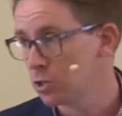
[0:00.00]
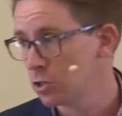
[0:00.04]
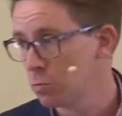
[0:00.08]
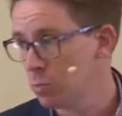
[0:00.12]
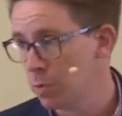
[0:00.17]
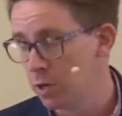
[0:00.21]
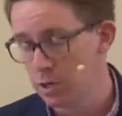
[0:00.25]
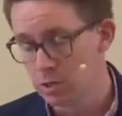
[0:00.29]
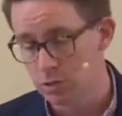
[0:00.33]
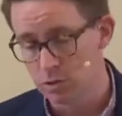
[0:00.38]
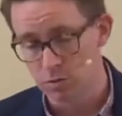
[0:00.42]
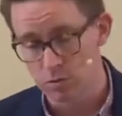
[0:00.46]
our
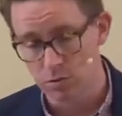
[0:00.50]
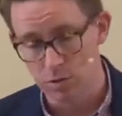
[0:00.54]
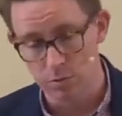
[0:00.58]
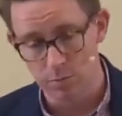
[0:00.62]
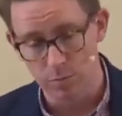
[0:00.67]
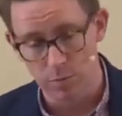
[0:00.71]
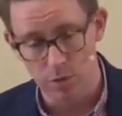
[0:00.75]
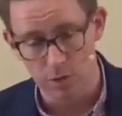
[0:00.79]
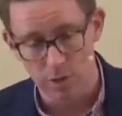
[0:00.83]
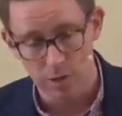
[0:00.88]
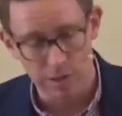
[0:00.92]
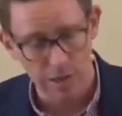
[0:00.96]
spiritual
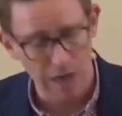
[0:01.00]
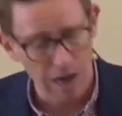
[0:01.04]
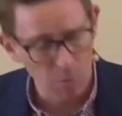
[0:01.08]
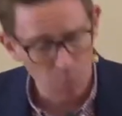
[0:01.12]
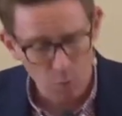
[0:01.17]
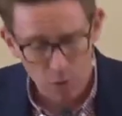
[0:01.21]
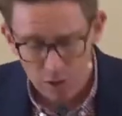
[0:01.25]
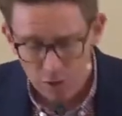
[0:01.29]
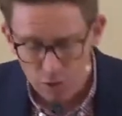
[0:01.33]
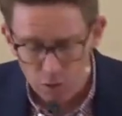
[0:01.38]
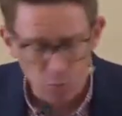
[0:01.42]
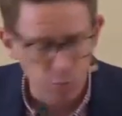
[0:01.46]
community. I
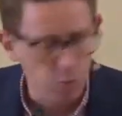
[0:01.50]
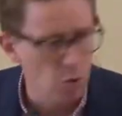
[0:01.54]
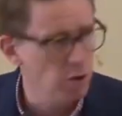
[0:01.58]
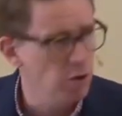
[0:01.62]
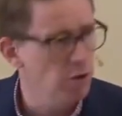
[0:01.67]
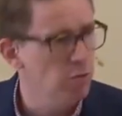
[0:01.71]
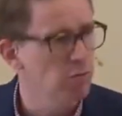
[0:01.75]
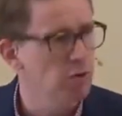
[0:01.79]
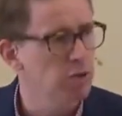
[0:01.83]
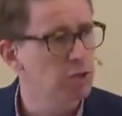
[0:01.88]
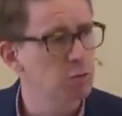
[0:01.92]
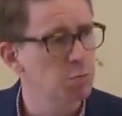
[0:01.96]
wonder
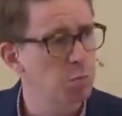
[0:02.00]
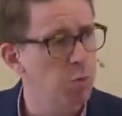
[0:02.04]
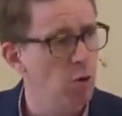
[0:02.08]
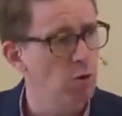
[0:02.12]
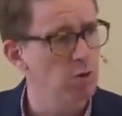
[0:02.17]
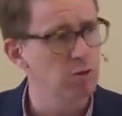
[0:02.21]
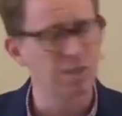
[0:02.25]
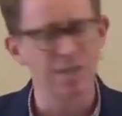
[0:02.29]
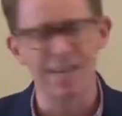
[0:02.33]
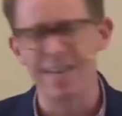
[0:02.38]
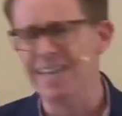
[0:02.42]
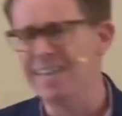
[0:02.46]
what your
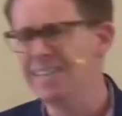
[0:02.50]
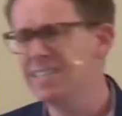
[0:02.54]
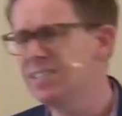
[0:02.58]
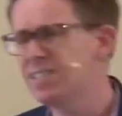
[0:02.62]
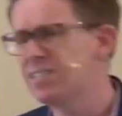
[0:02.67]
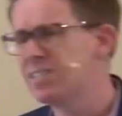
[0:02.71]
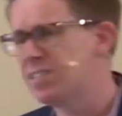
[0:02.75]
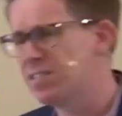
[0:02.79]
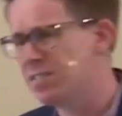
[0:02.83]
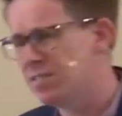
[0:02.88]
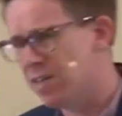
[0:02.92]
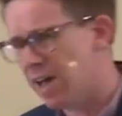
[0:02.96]
response
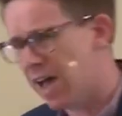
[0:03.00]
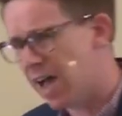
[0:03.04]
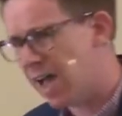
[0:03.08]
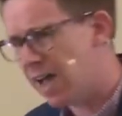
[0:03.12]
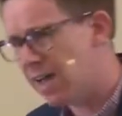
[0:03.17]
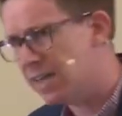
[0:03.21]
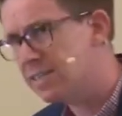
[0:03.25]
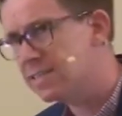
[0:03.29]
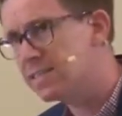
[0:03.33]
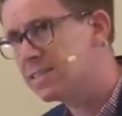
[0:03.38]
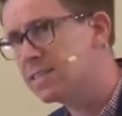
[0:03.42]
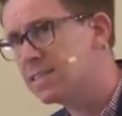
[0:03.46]
is to
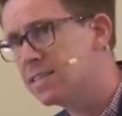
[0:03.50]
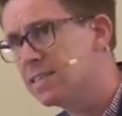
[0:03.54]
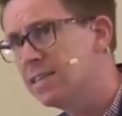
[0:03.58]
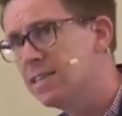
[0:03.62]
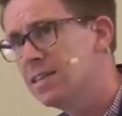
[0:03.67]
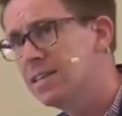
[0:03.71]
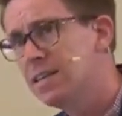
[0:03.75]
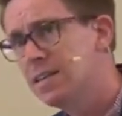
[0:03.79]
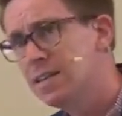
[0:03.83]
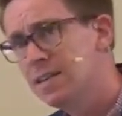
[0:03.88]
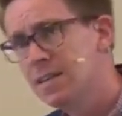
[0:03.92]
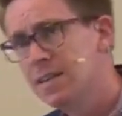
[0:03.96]
that.
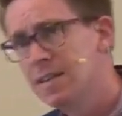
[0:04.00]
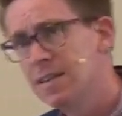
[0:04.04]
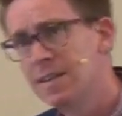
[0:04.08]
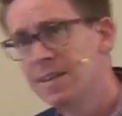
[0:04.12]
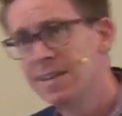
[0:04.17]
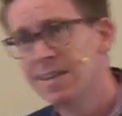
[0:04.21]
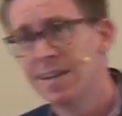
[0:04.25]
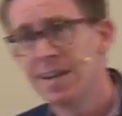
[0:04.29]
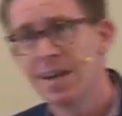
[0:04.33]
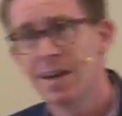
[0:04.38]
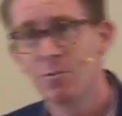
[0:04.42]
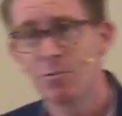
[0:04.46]

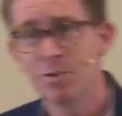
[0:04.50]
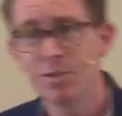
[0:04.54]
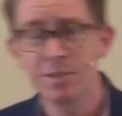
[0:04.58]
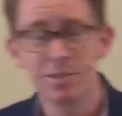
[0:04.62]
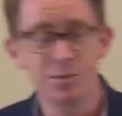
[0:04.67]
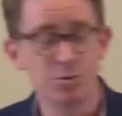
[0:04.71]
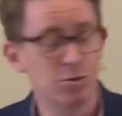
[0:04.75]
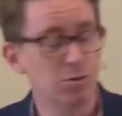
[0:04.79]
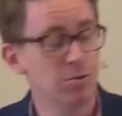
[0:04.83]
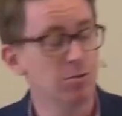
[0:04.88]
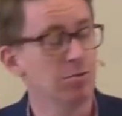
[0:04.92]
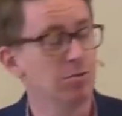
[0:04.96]
I
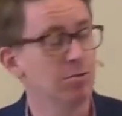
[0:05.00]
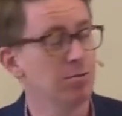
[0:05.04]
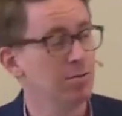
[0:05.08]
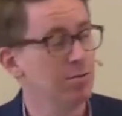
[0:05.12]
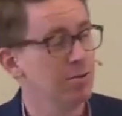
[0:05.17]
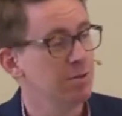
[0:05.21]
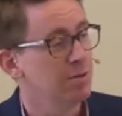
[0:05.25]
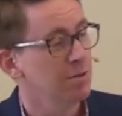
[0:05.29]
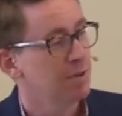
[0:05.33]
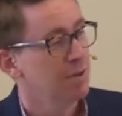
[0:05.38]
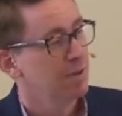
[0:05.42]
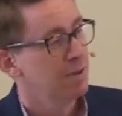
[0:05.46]
really
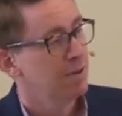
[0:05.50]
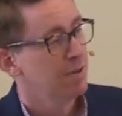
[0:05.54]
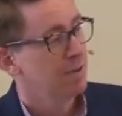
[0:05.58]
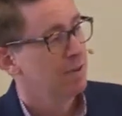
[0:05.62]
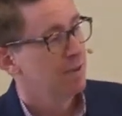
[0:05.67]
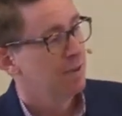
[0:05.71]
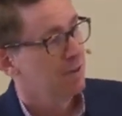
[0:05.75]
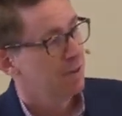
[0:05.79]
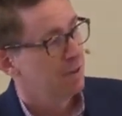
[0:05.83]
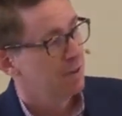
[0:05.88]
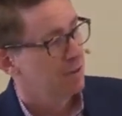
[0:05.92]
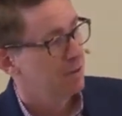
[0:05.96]
do.
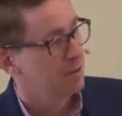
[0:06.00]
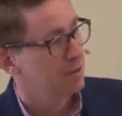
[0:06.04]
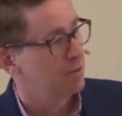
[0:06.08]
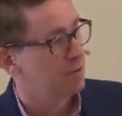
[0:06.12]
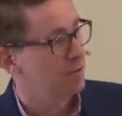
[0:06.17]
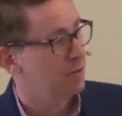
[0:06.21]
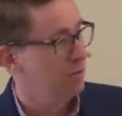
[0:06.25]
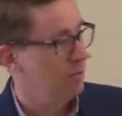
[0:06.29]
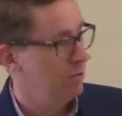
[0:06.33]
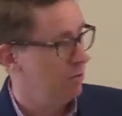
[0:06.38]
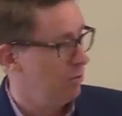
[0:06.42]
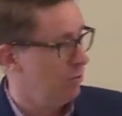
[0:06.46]

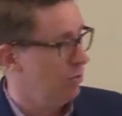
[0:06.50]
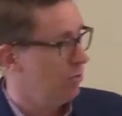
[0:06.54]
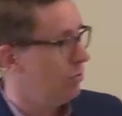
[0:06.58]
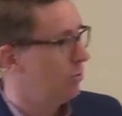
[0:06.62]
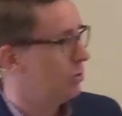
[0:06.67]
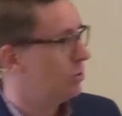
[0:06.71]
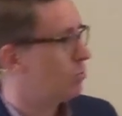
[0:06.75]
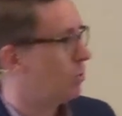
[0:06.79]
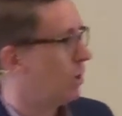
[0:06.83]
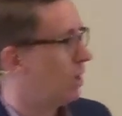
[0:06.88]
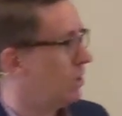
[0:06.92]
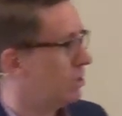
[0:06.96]
Because you
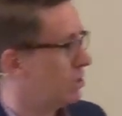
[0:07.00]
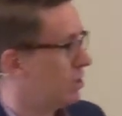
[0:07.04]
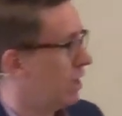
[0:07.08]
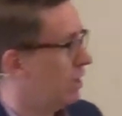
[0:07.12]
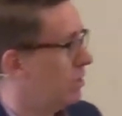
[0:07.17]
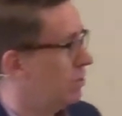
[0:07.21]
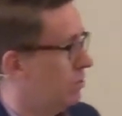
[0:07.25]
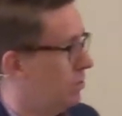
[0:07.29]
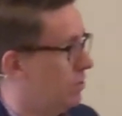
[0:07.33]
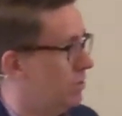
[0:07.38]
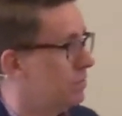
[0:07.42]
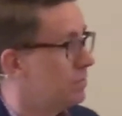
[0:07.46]
know as well as
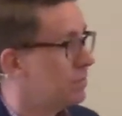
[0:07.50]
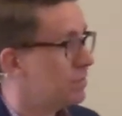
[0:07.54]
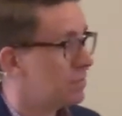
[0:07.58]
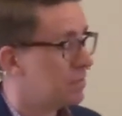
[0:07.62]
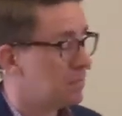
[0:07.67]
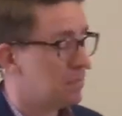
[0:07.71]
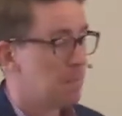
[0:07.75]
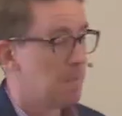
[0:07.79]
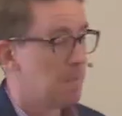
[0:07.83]
I do,